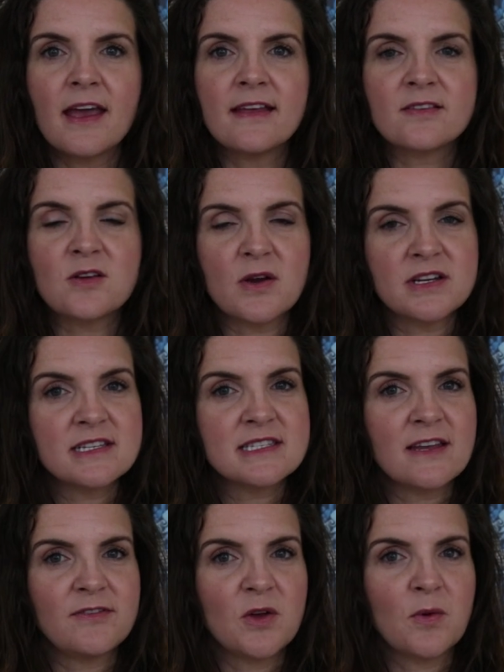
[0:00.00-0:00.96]
it's going to
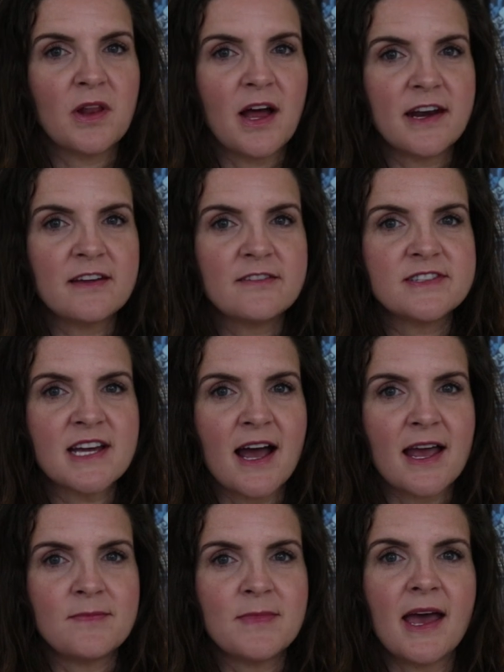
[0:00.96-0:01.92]
save you a lot of
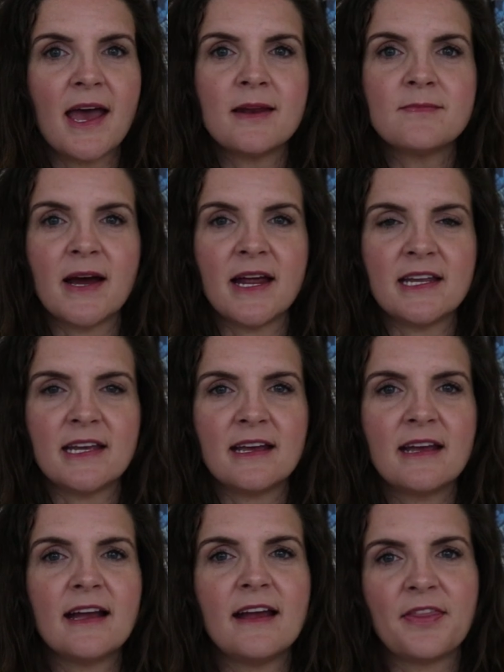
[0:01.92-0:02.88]
time and
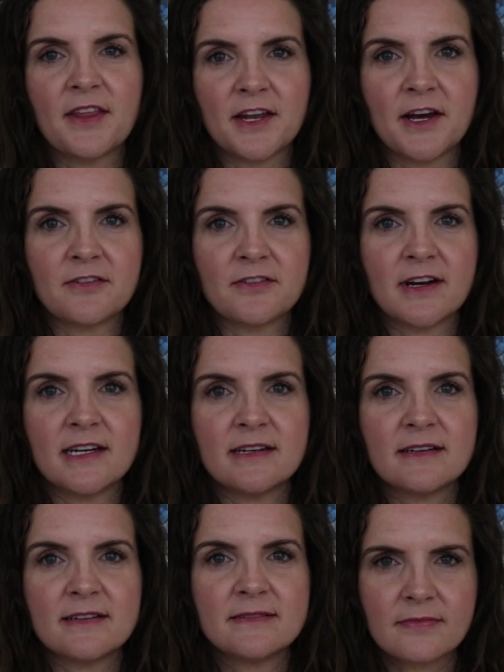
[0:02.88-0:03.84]
money in the long
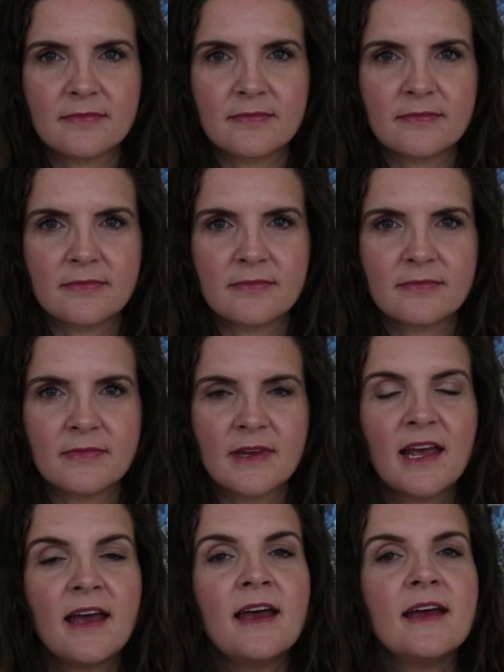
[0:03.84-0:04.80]
run.
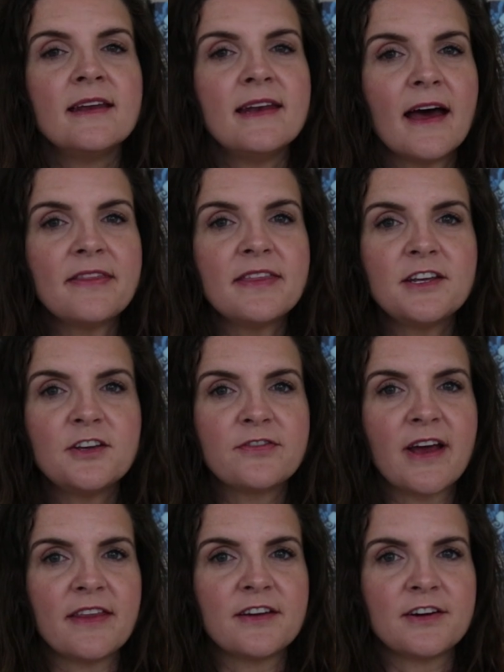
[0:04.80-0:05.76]
Now that you've
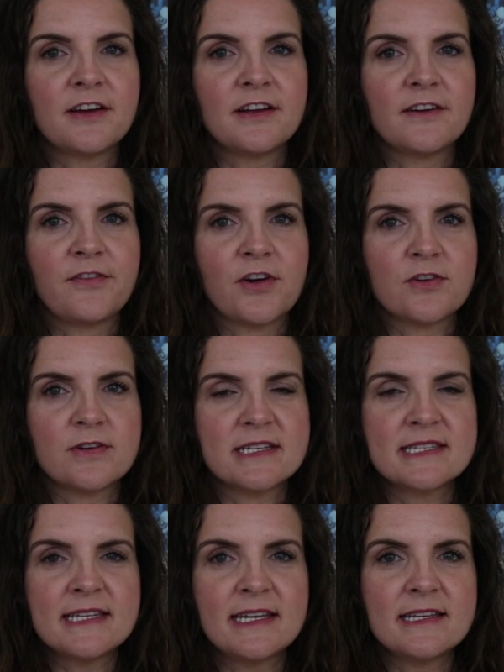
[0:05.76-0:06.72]
gathered all of your
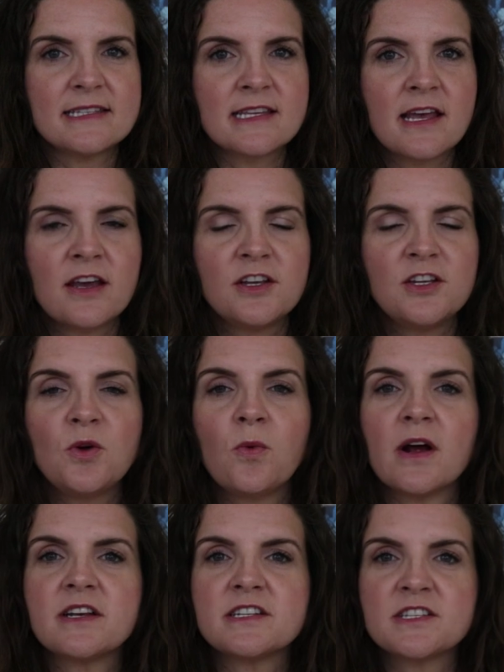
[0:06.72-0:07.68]
receipts, you
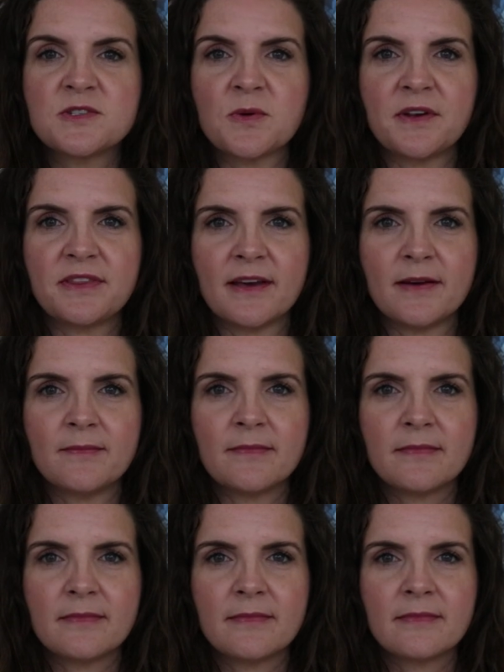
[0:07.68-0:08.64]
want to sort them.
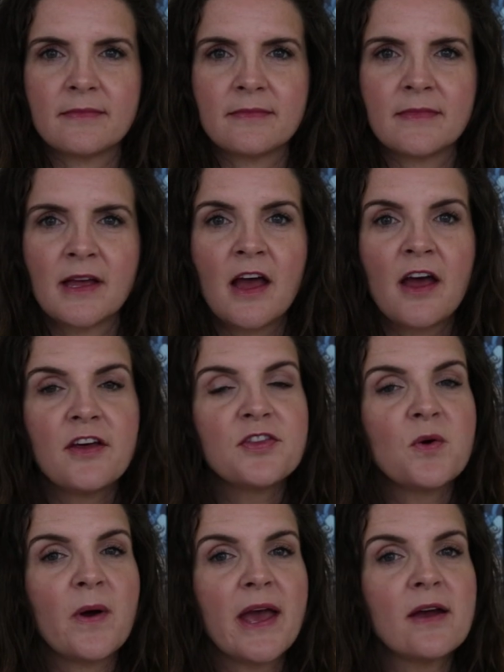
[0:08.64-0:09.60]

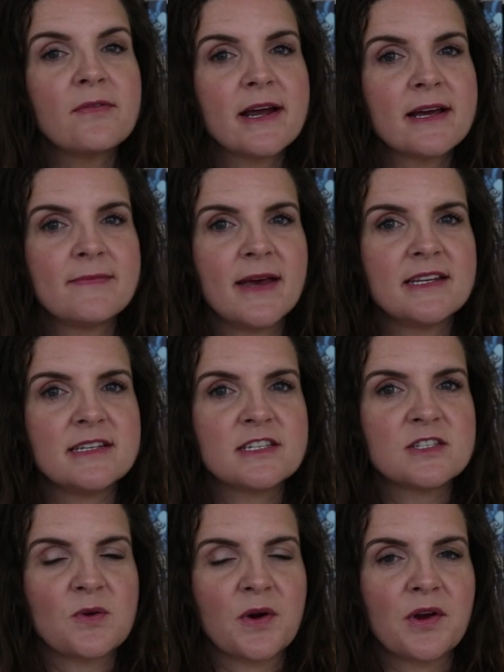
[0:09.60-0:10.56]
The way I recommend to
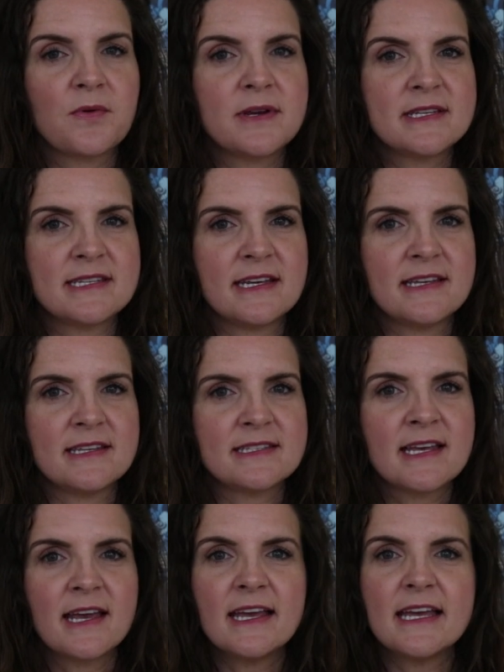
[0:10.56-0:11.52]
sort your
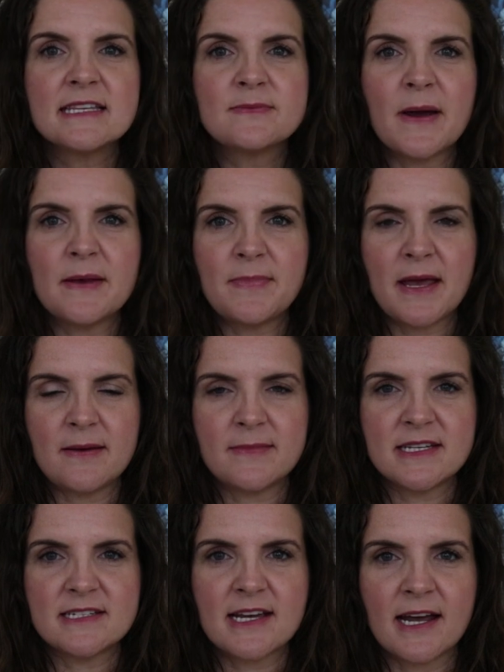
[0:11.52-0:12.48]
receipts is by
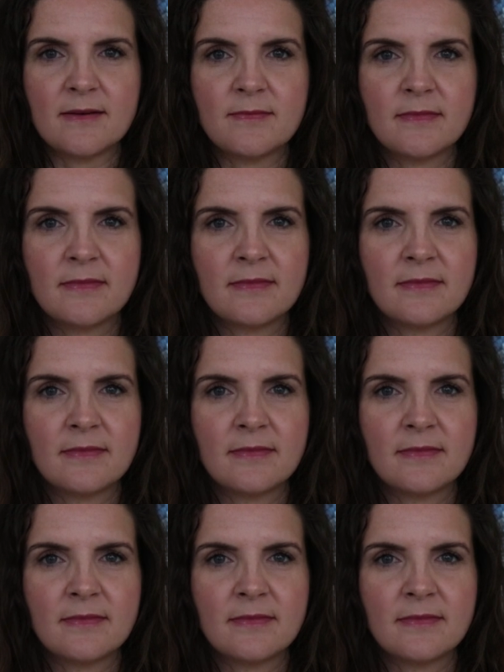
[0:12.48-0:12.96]
payment type.